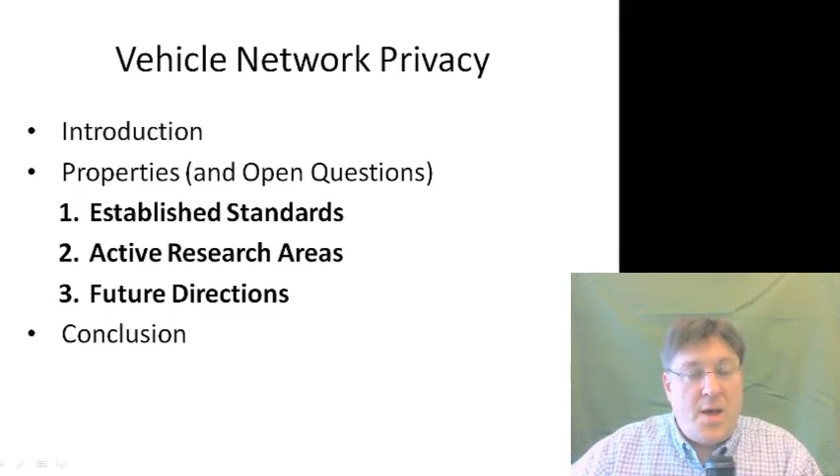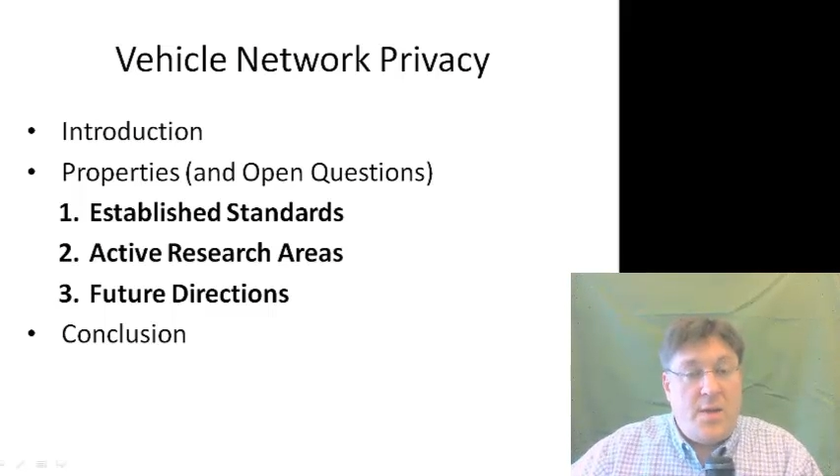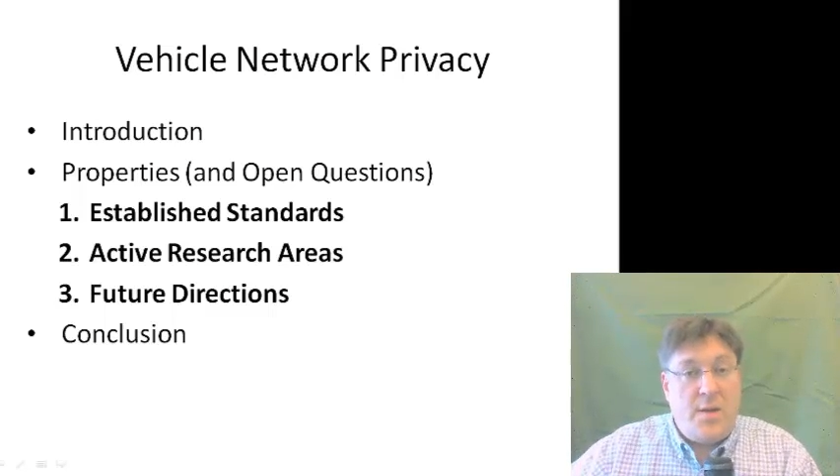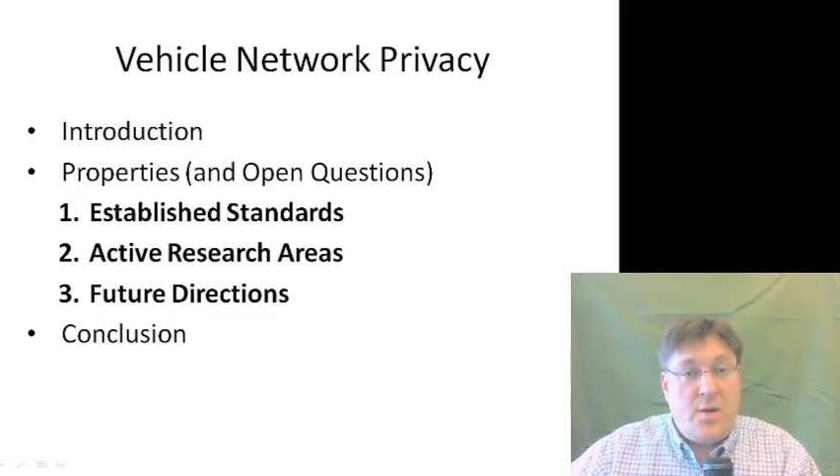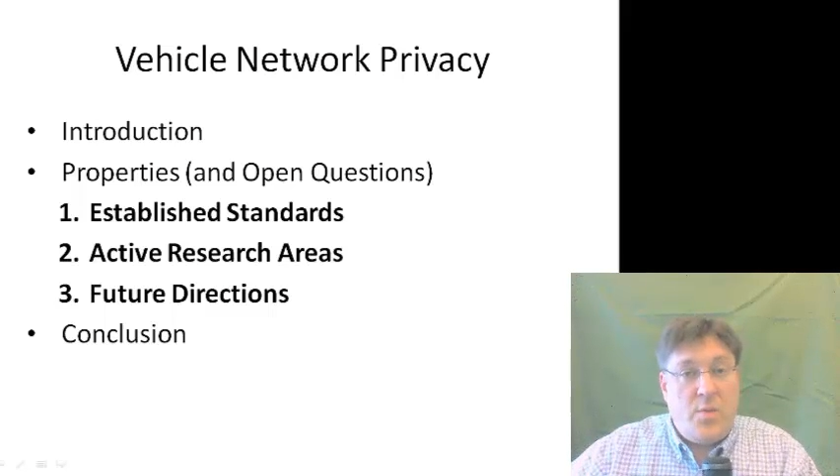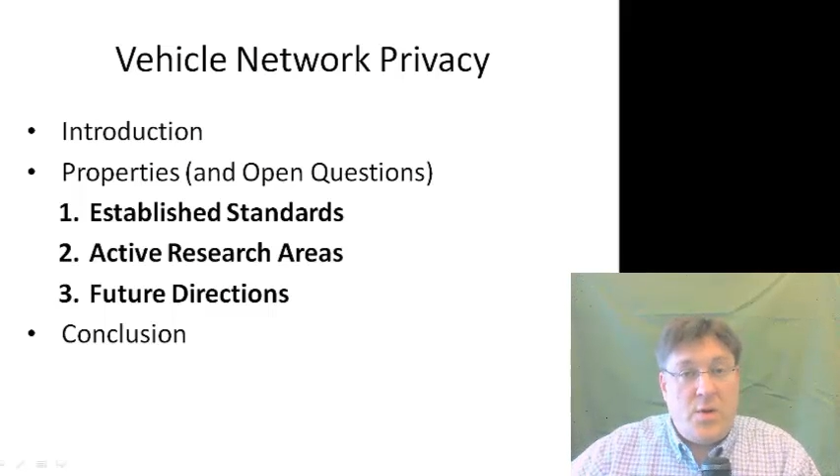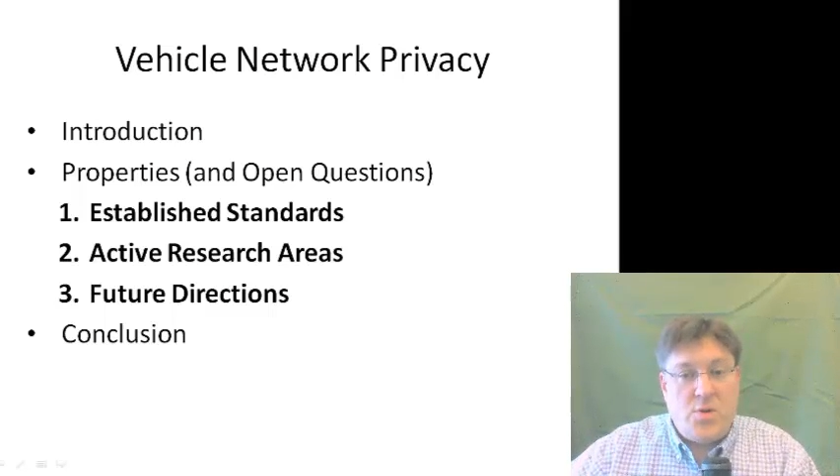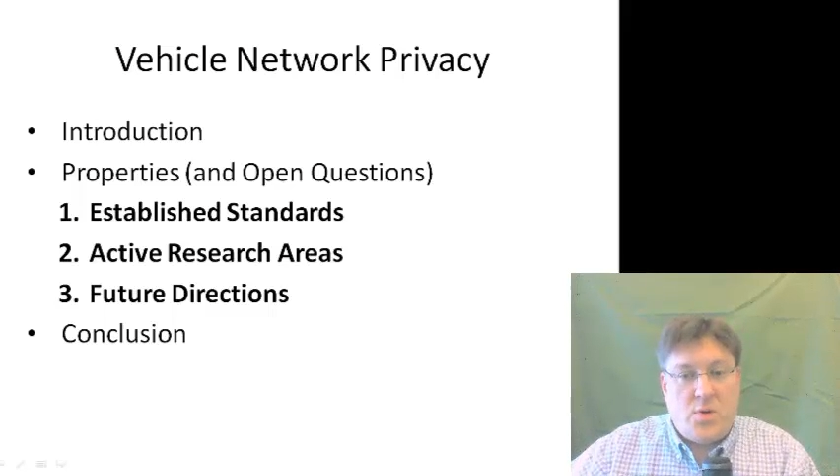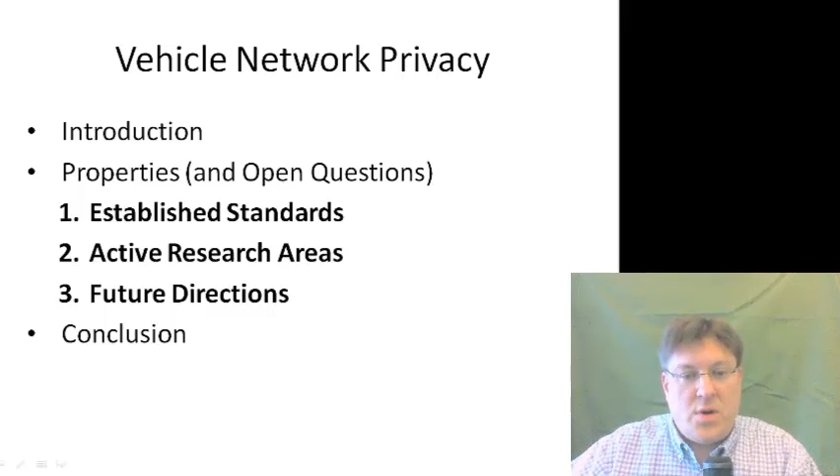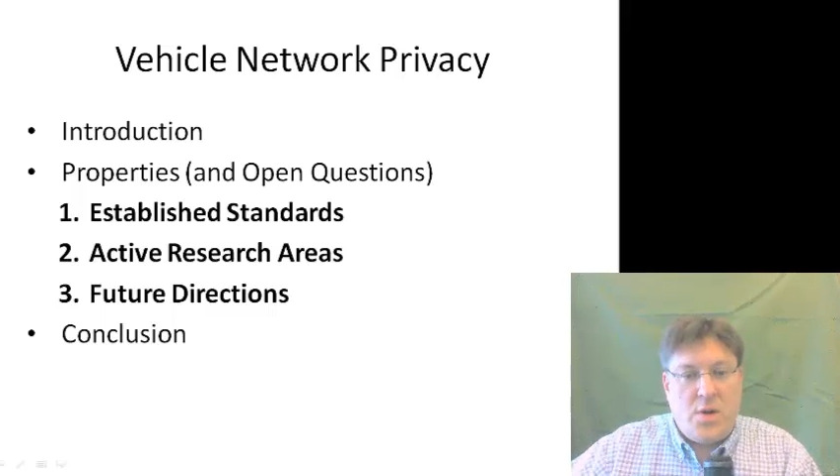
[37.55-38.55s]
And then there will
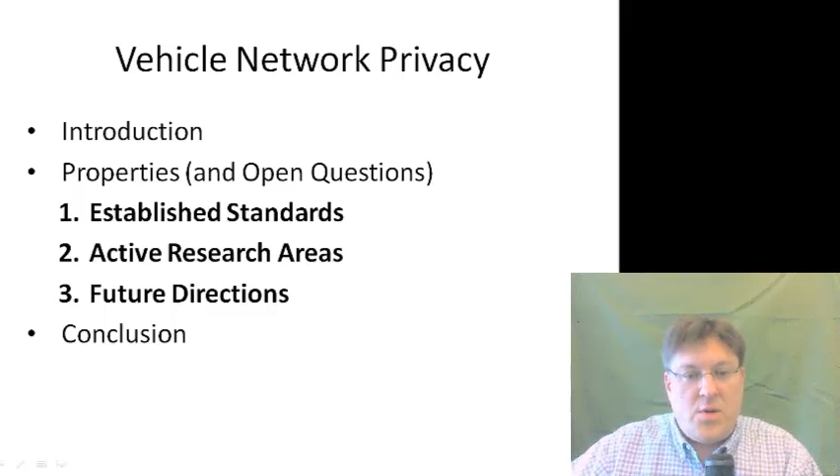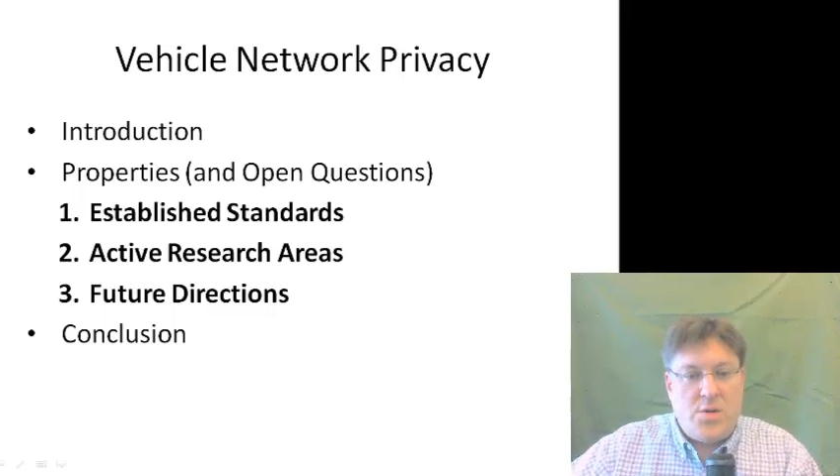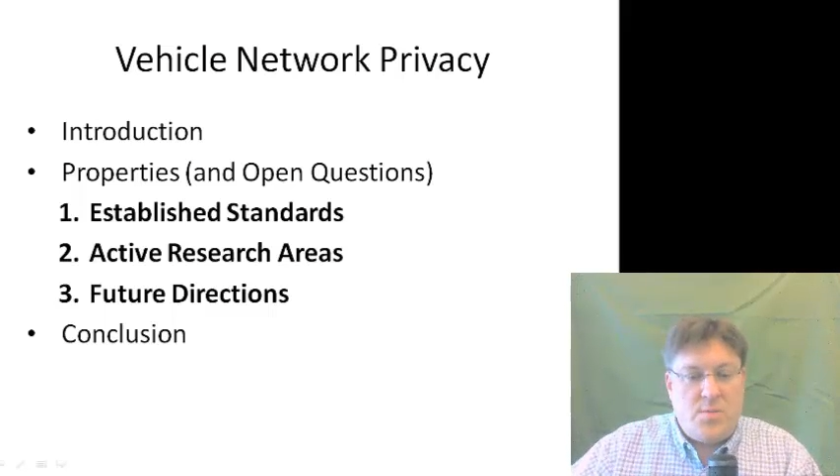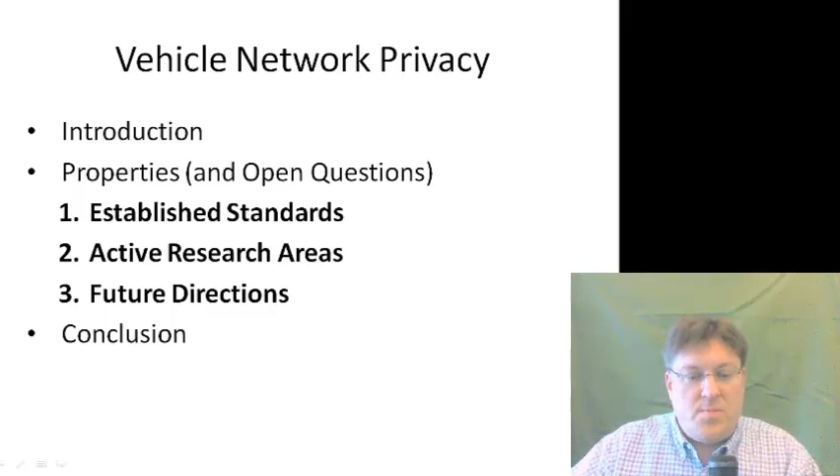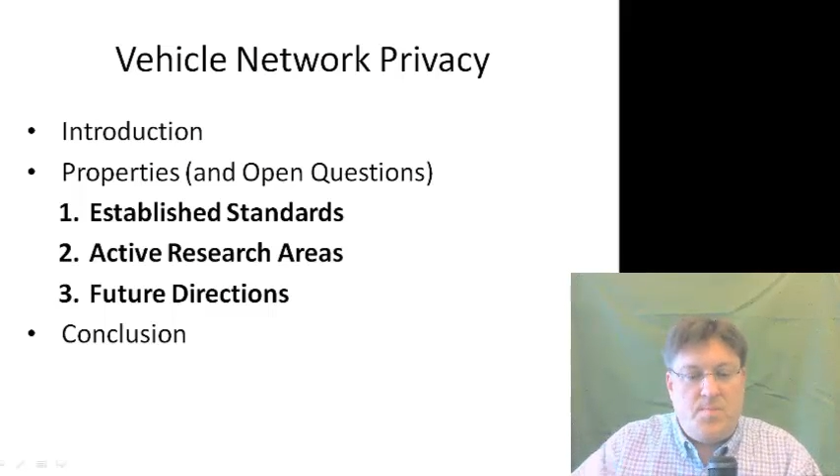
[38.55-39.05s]
be a short conclusion.